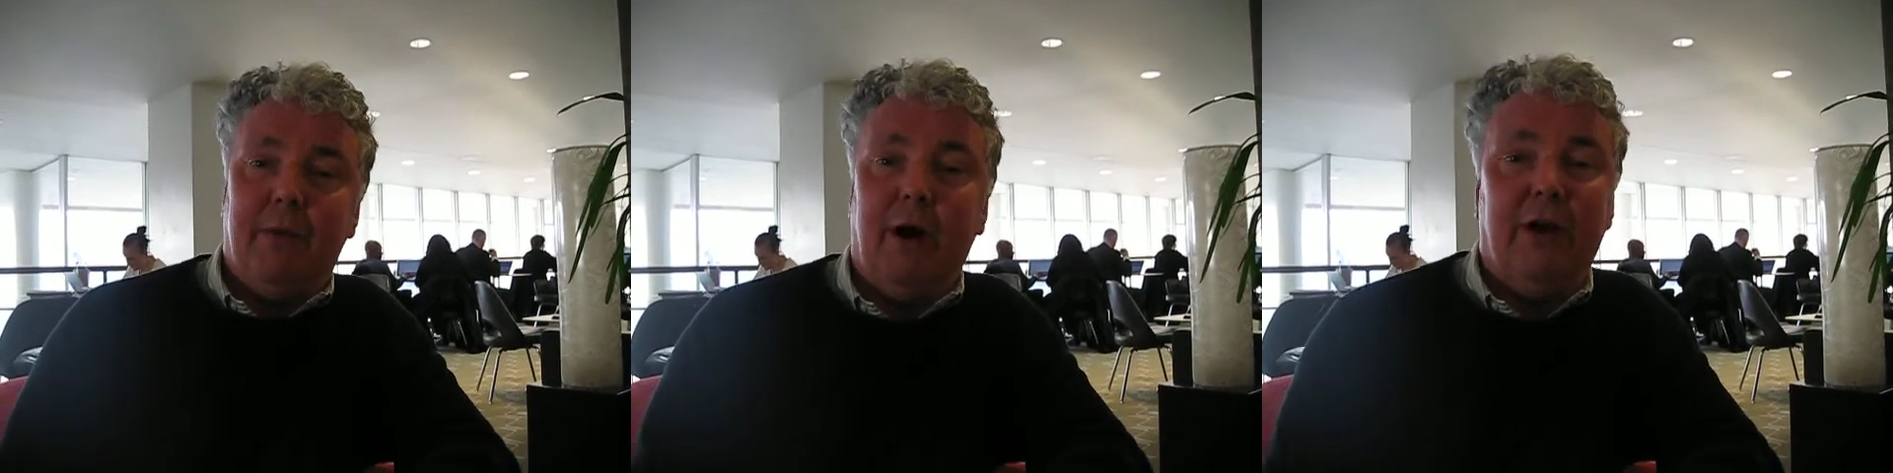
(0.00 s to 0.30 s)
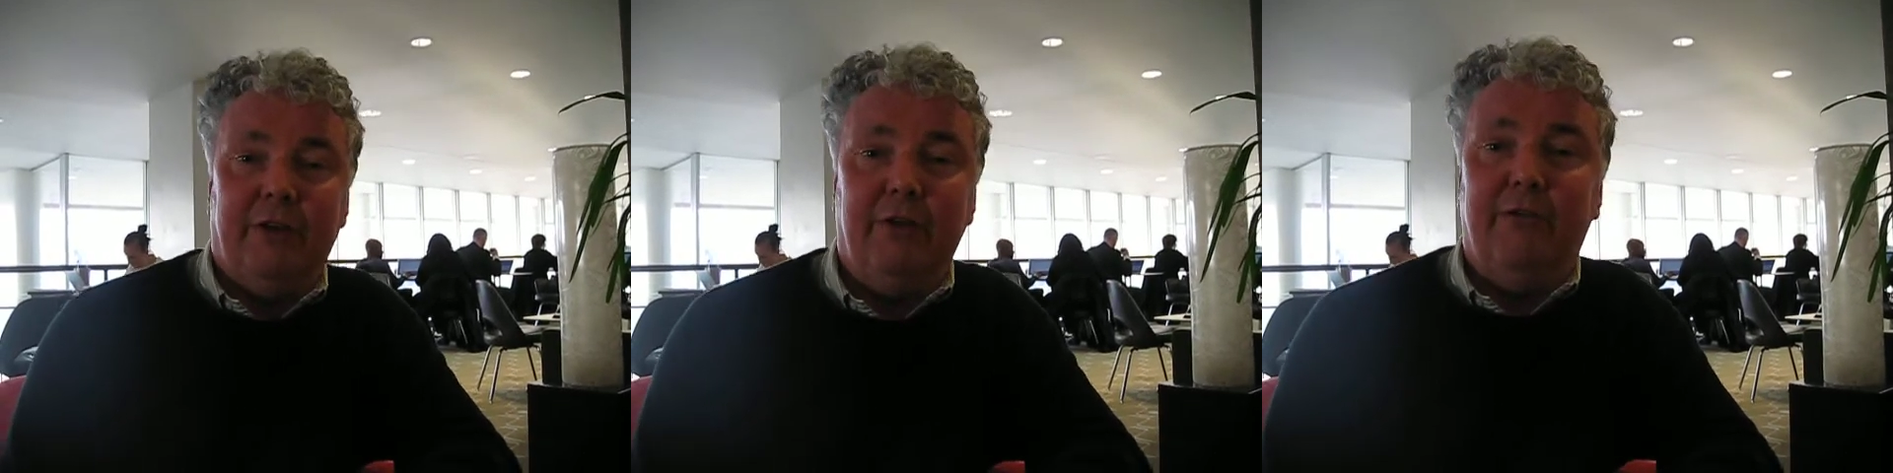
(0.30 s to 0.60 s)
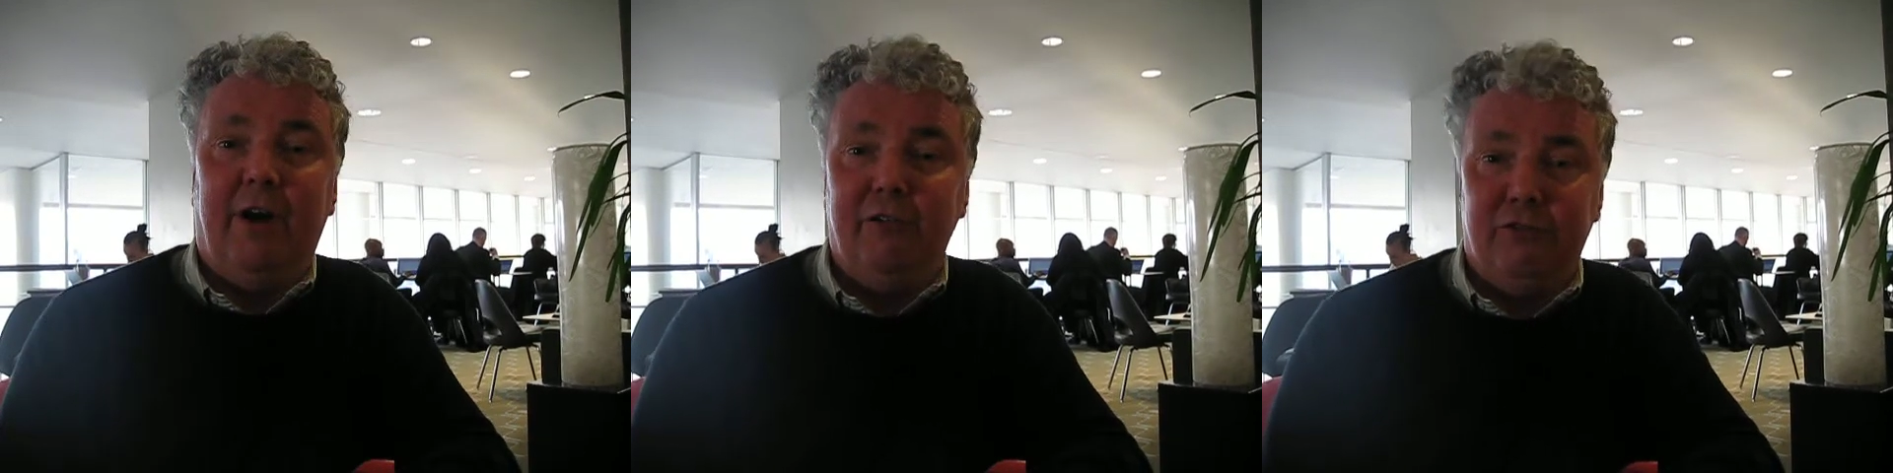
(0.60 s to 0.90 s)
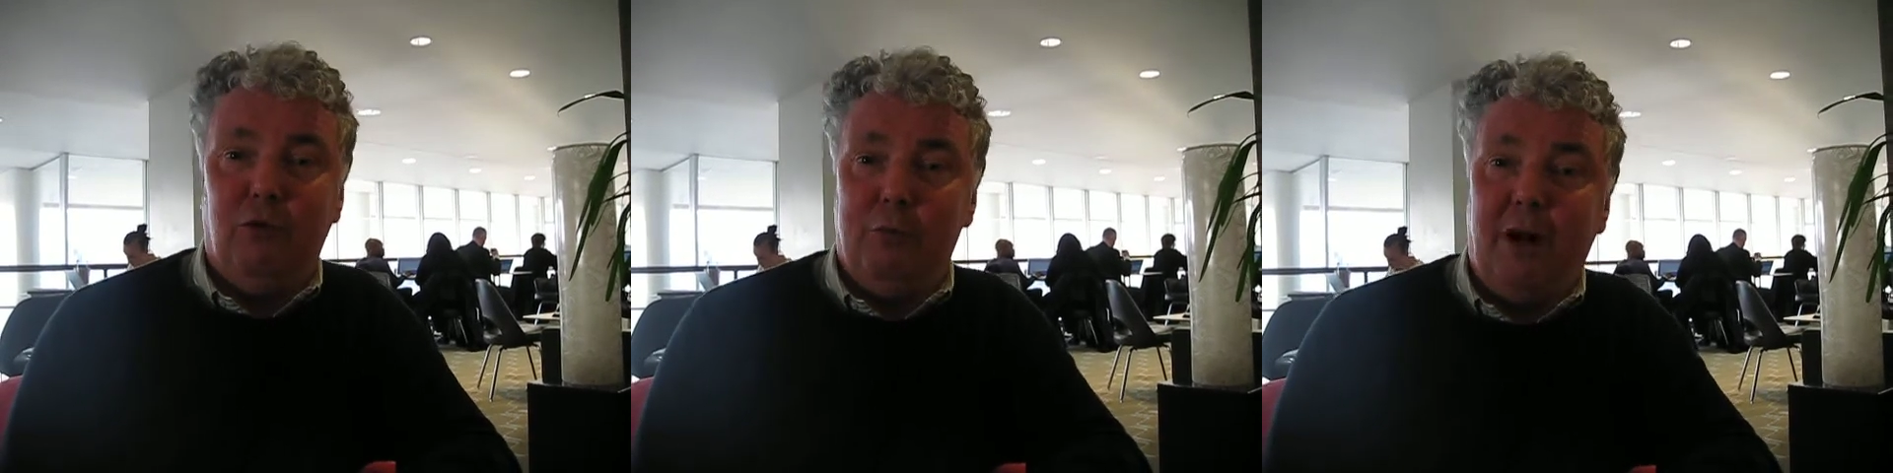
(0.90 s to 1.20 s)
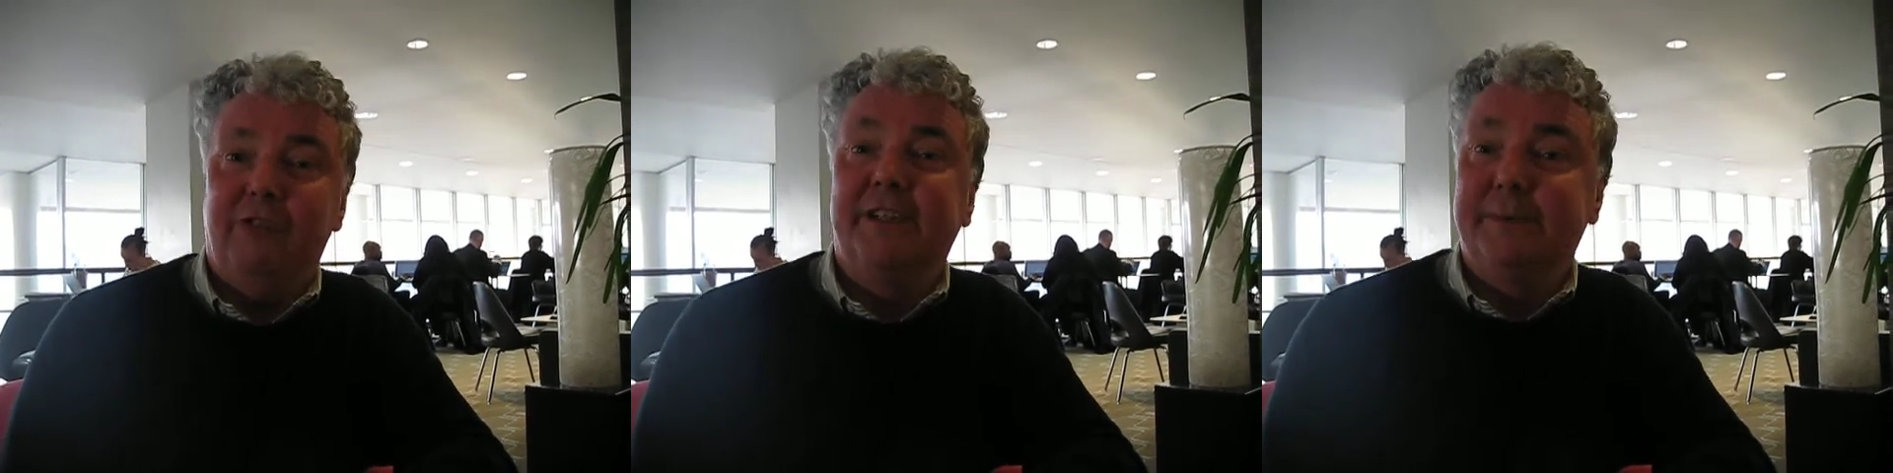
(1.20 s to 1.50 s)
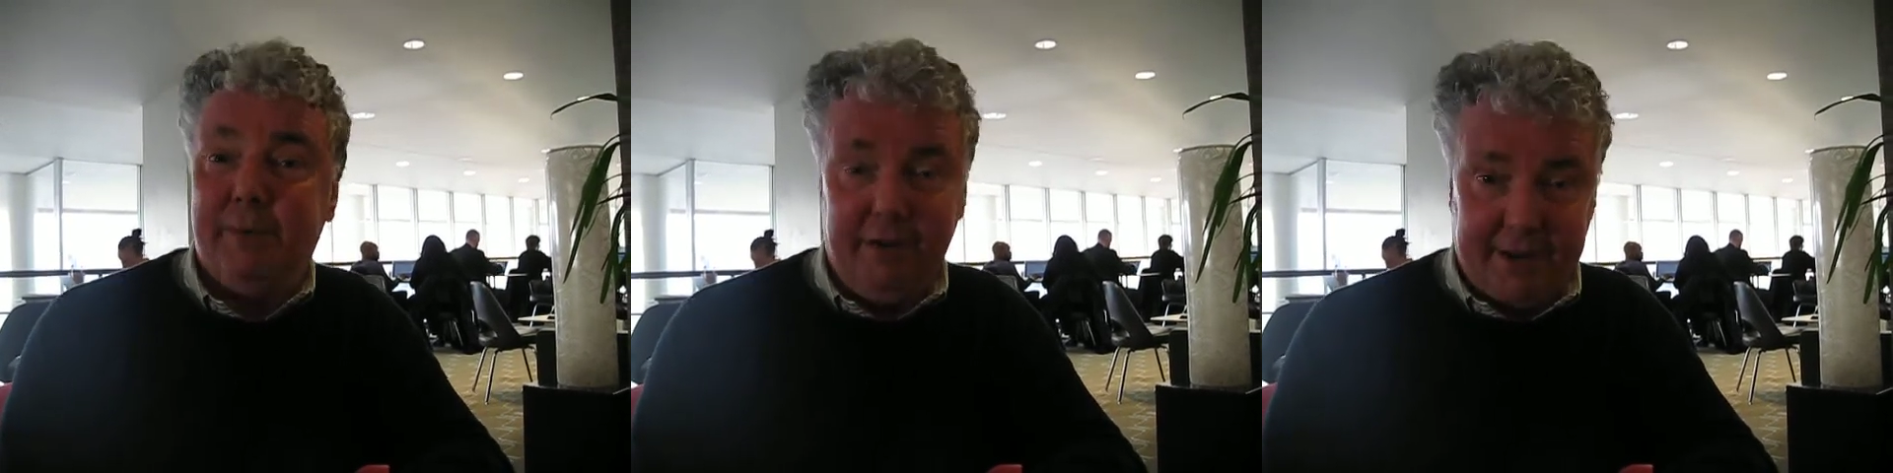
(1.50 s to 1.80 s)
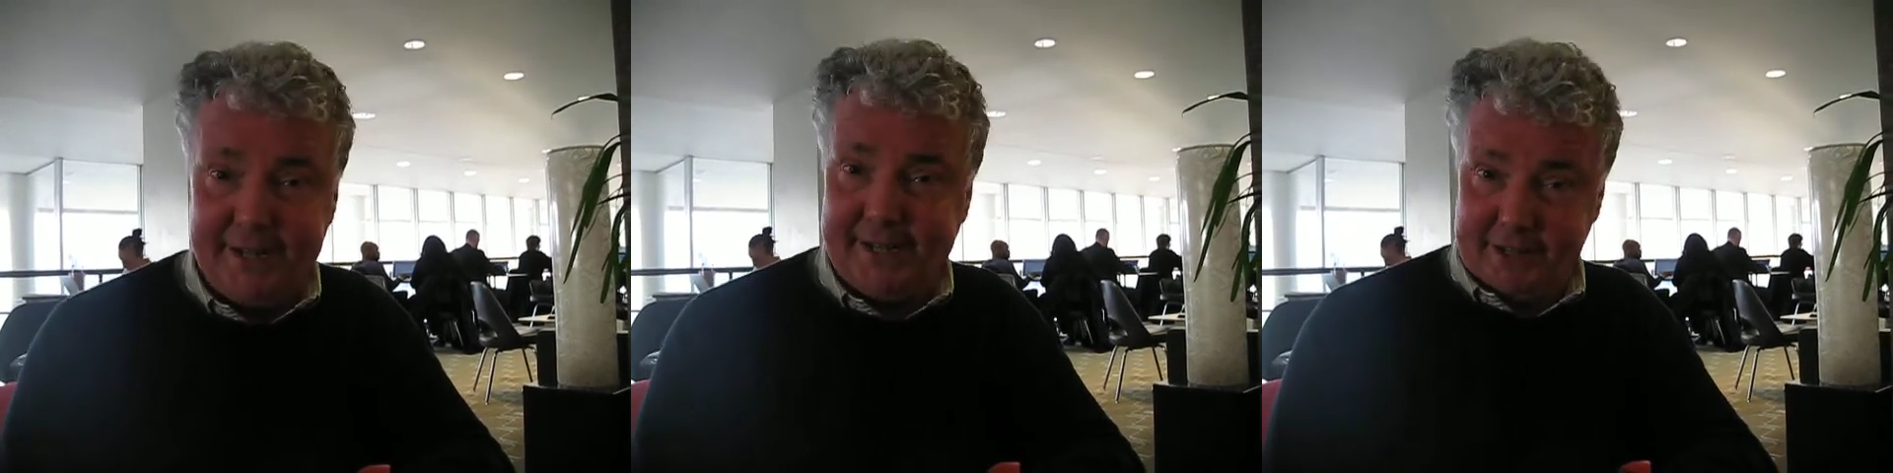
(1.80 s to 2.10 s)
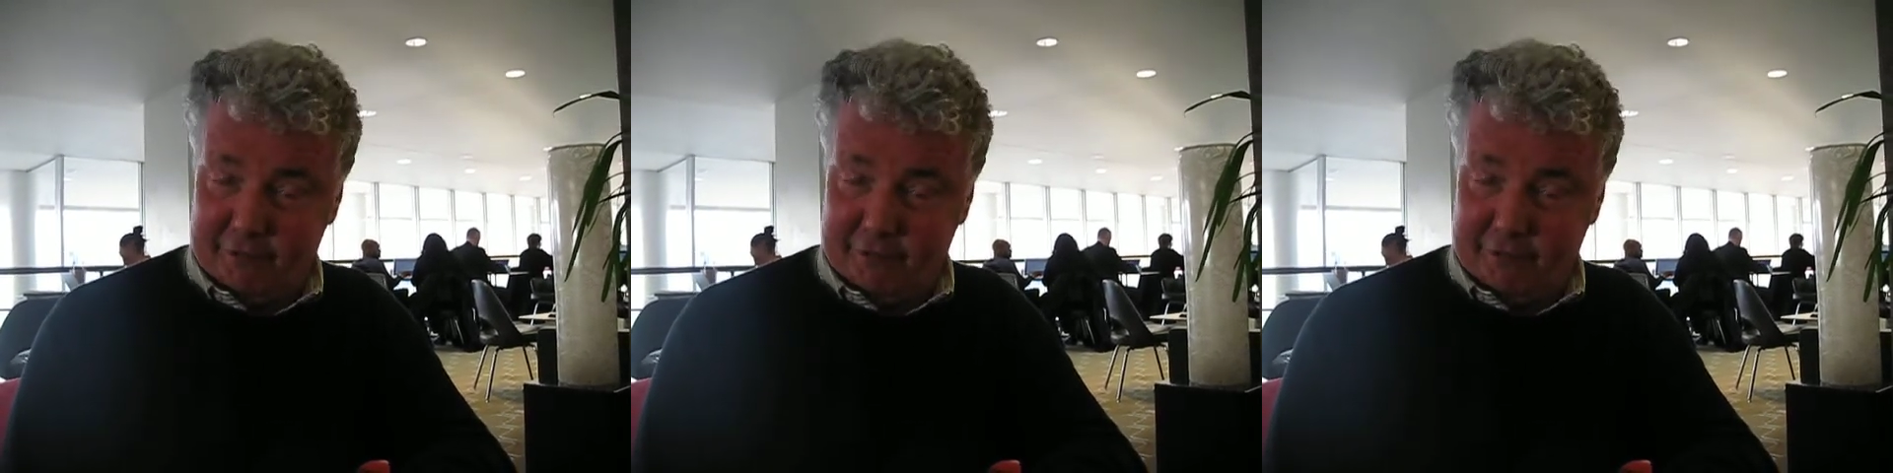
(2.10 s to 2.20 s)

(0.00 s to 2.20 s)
marketing function or much experience